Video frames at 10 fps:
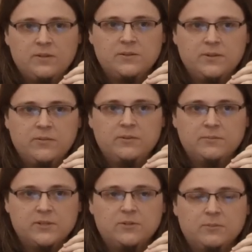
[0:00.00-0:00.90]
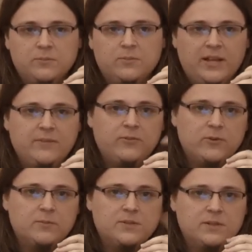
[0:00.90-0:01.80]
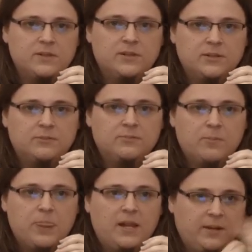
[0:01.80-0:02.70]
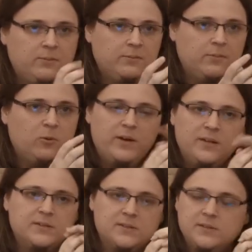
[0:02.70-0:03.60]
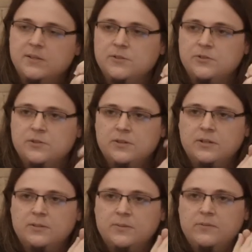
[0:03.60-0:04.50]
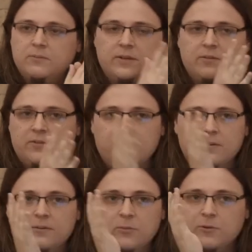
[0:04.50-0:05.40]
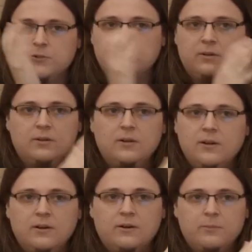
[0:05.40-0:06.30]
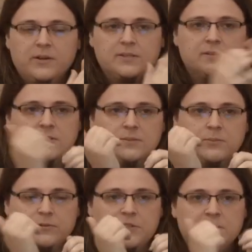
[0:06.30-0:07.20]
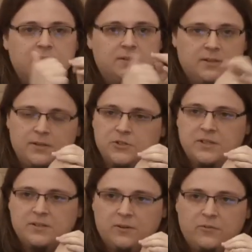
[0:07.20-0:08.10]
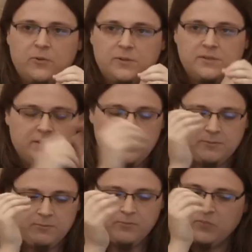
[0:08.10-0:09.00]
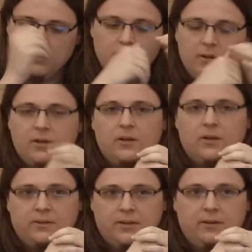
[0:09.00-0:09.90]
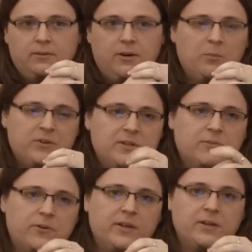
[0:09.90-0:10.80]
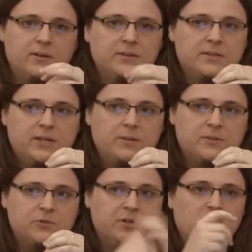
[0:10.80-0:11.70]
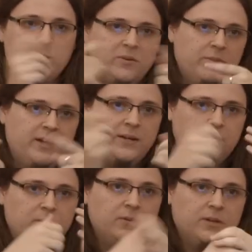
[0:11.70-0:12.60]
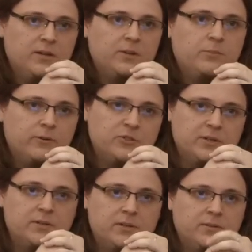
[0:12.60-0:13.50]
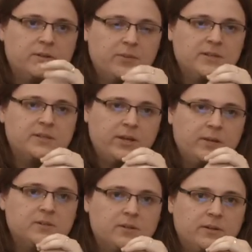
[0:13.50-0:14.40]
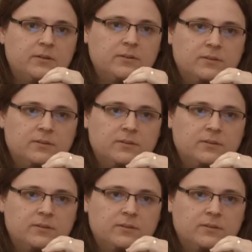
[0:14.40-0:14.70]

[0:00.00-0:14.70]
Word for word: So even some platforms um, like mobiles and such, uh, even if they are commercial, are based on projects as such. And of course, they're, the companies working on these games usually commit back to the project they base the games on.